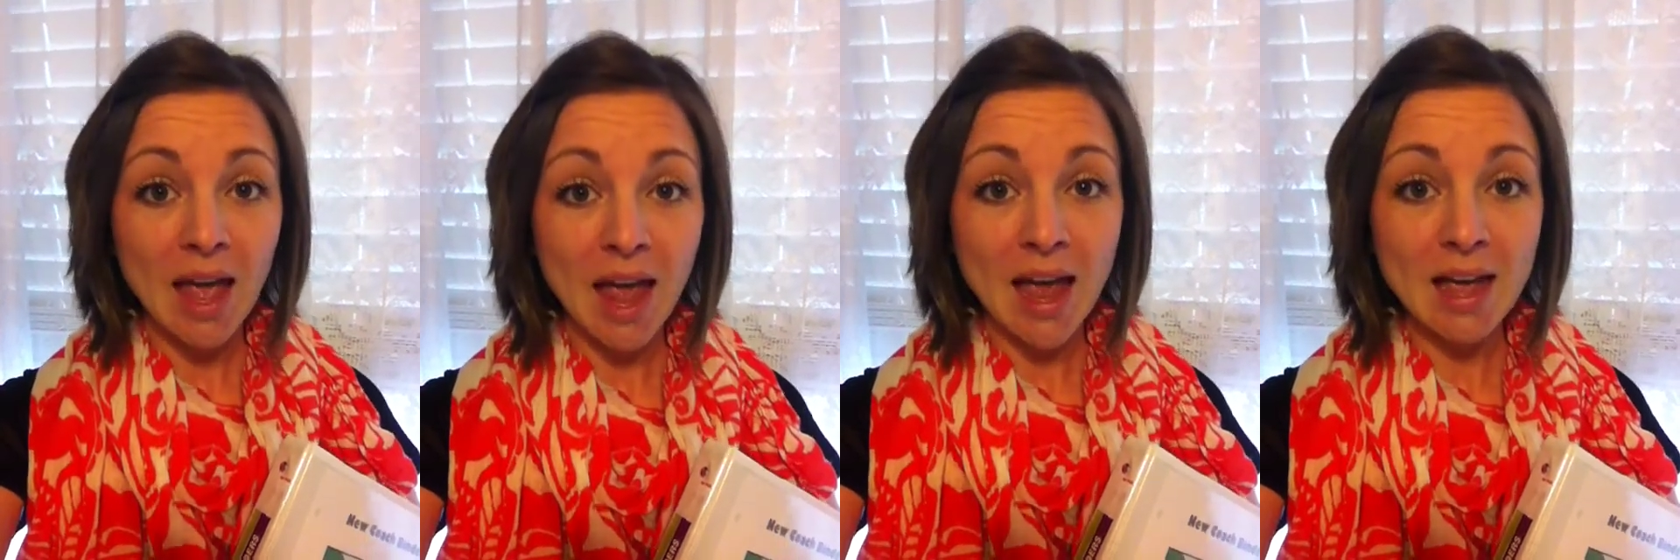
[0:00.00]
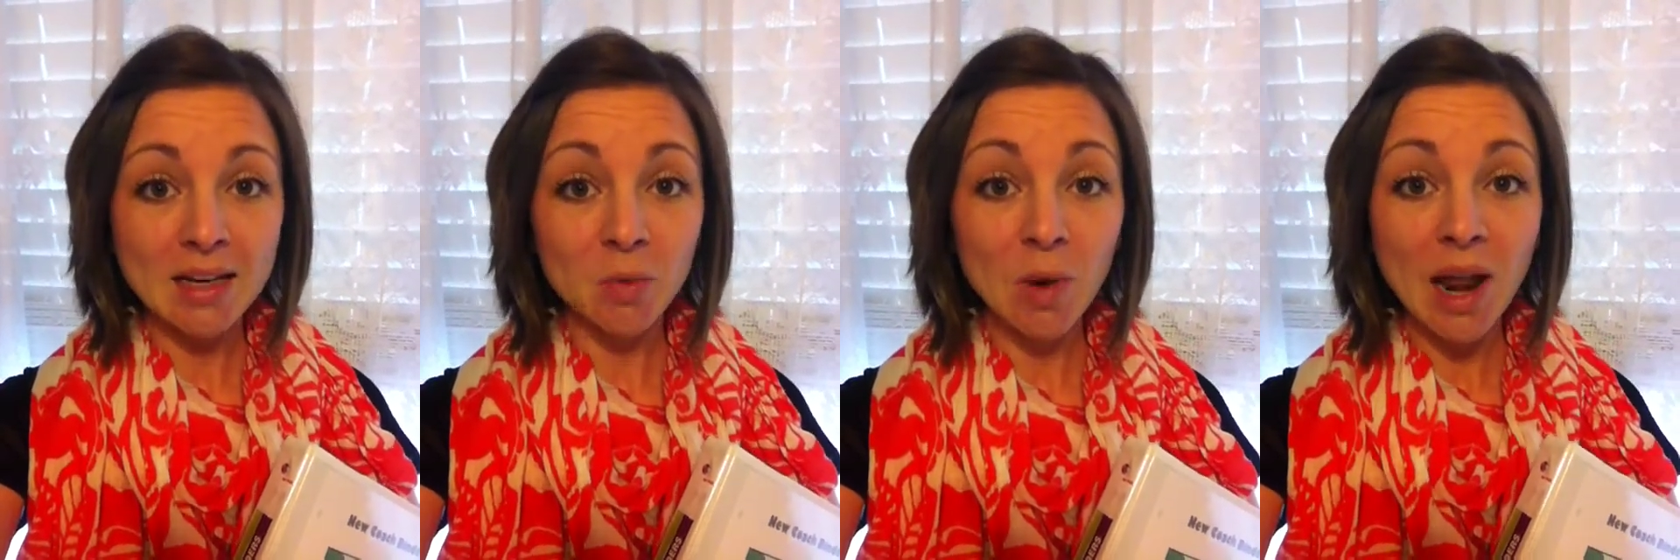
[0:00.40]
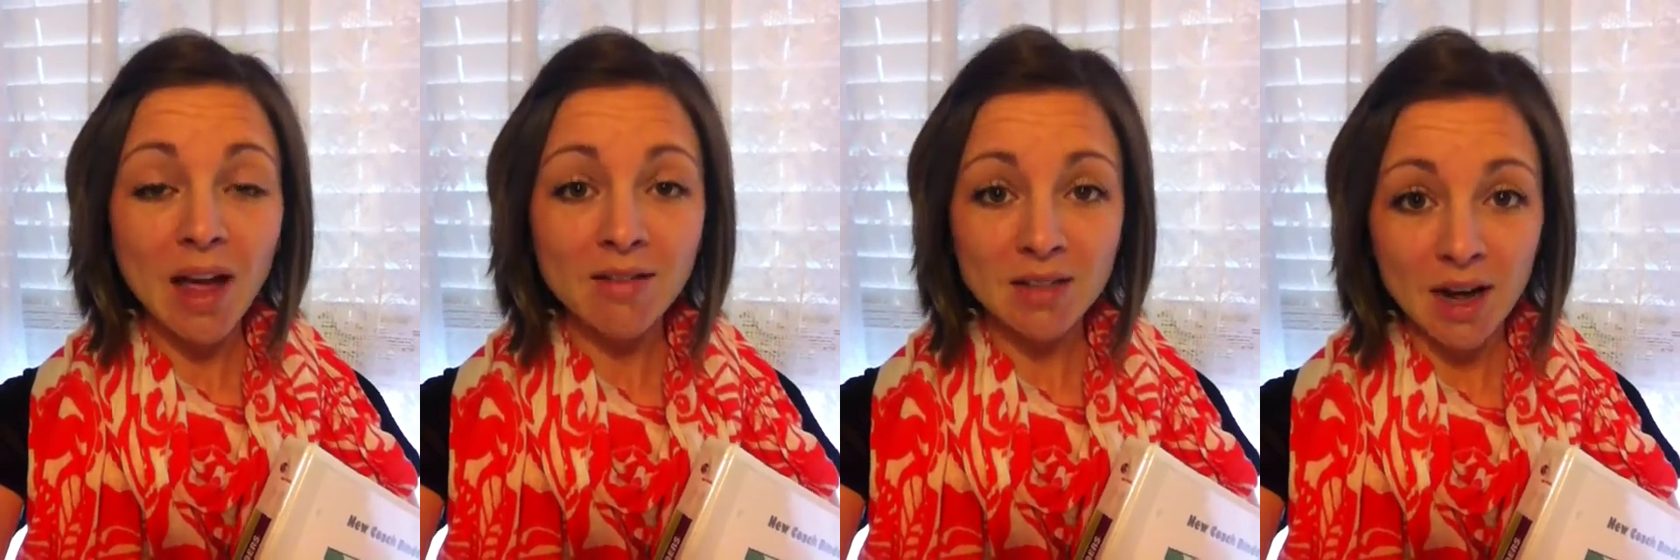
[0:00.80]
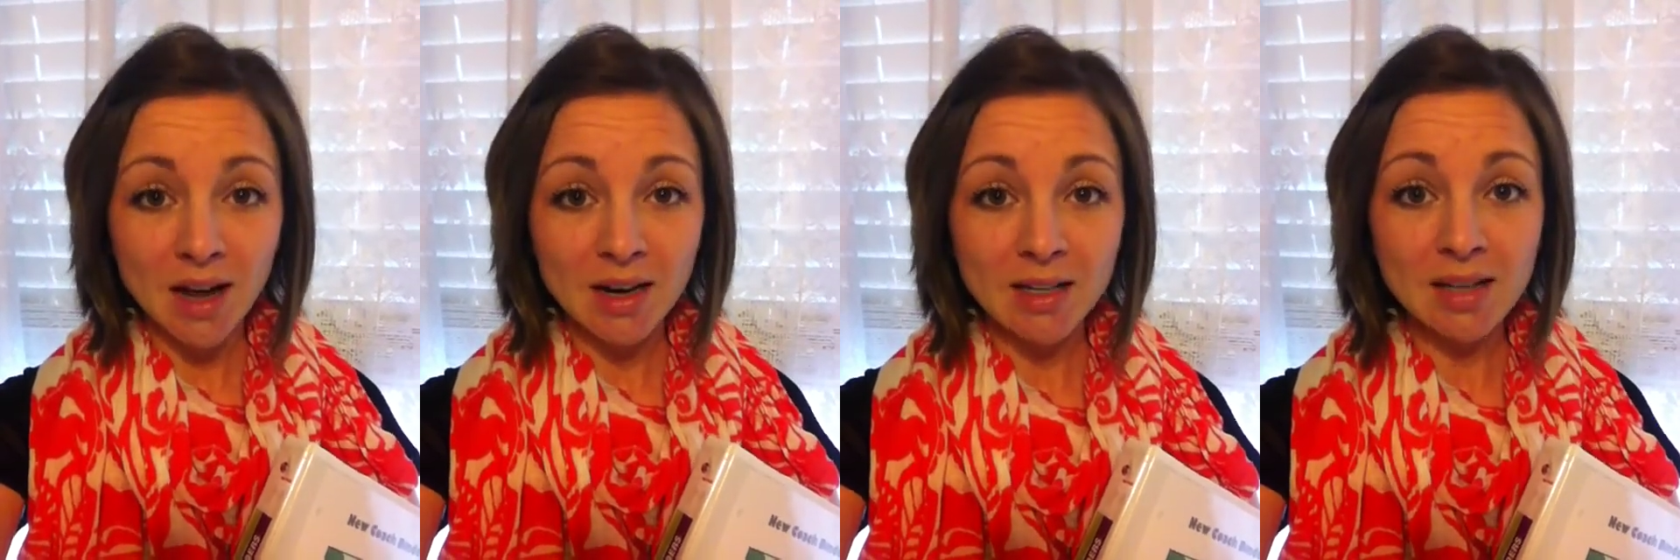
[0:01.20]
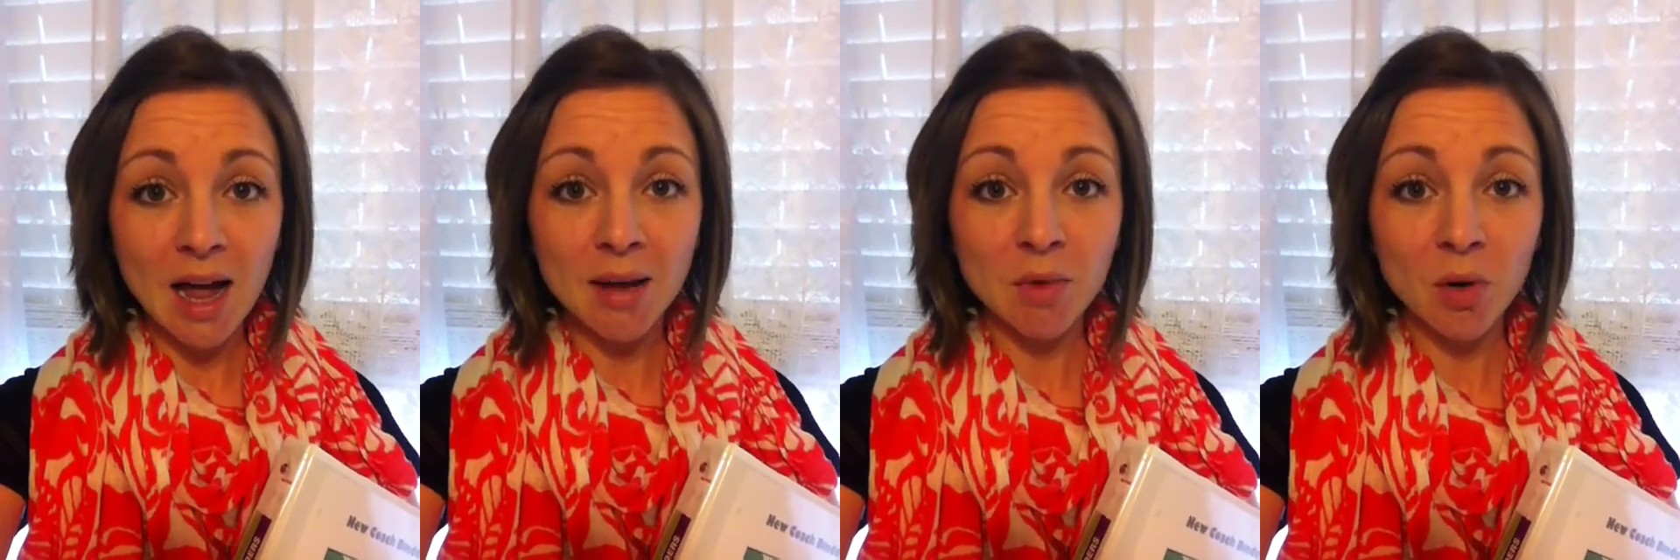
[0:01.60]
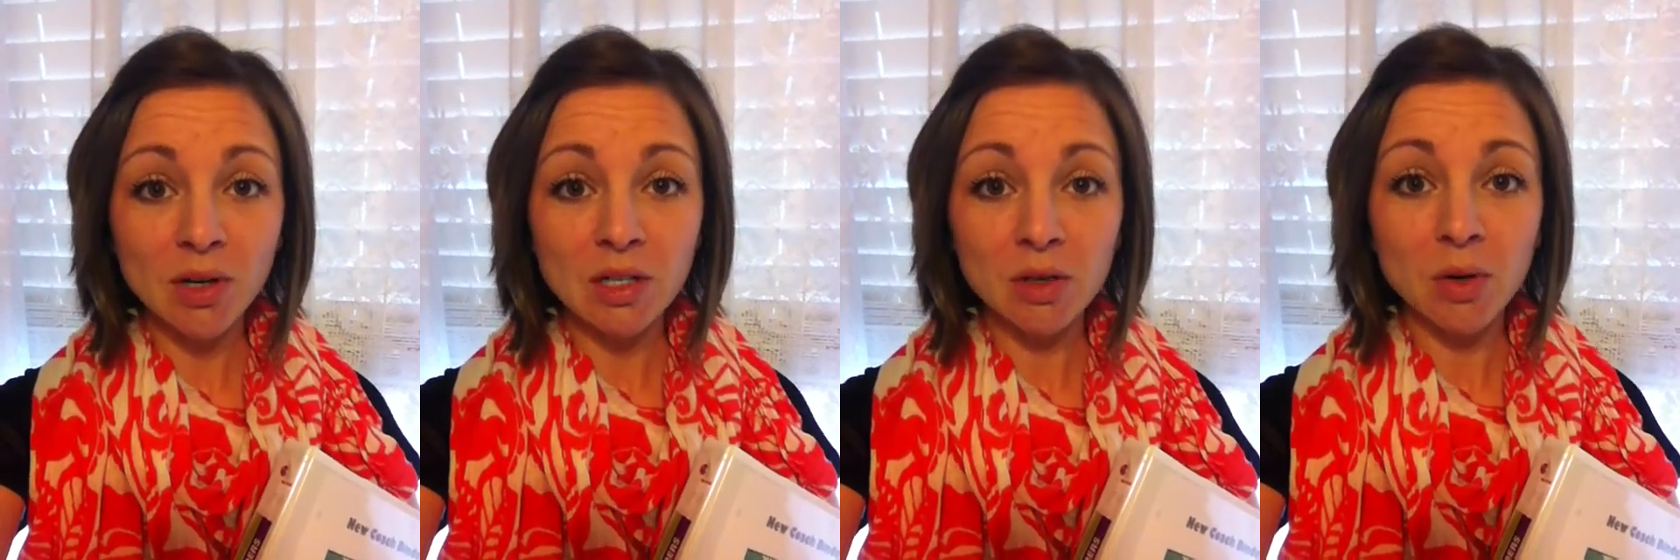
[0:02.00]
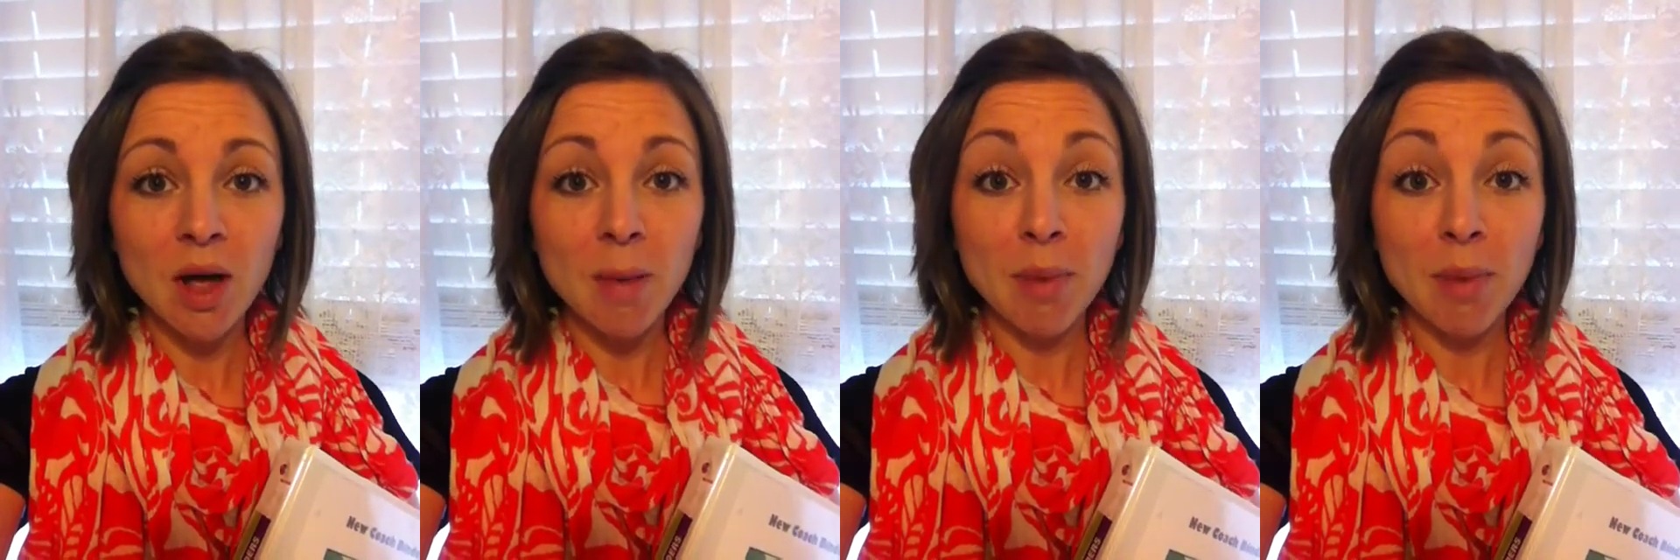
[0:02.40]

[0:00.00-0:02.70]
and what I've done is I'm going to